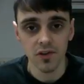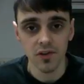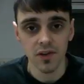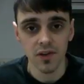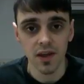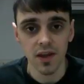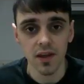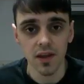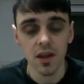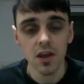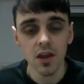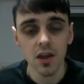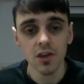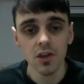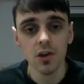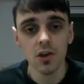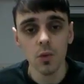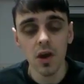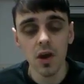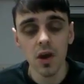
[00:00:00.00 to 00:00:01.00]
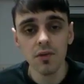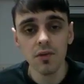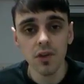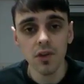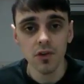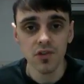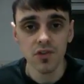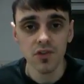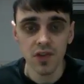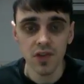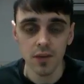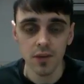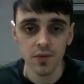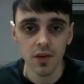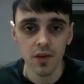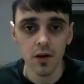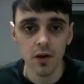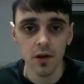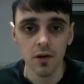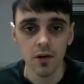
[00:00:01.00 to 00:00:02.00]
a day, you know, whatever those steps
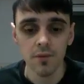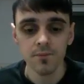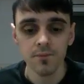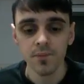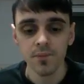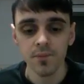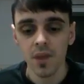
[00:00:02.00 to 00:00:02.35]
are.